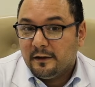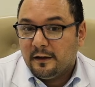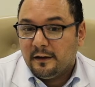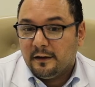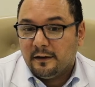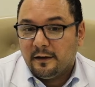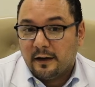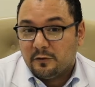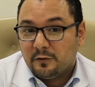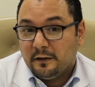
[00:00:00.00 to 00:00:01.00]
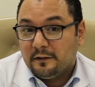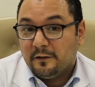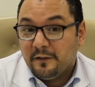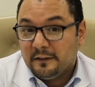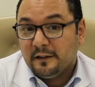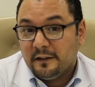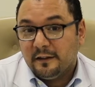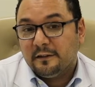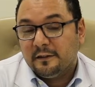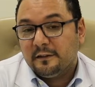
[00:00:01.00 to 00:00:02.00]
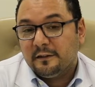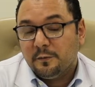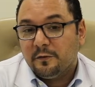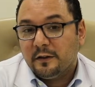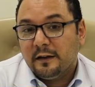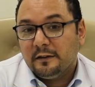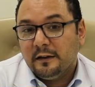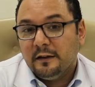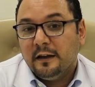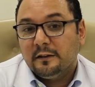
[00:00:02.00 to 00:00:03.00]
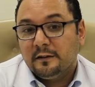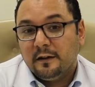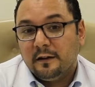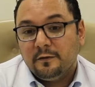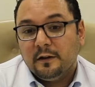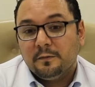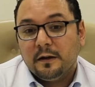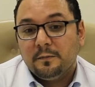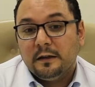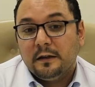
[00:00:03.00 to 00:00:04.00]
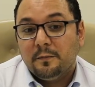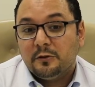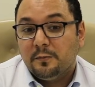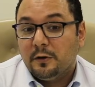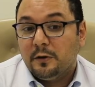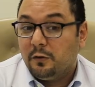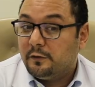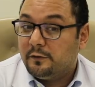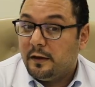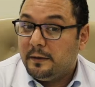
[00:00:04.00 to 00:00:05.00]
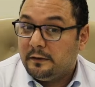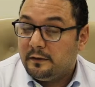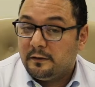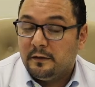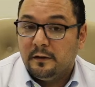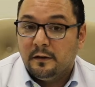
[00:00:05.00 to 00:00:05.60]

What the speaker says: Actually, the filtering system of the kidney itself, it might be damaged because of diabetes.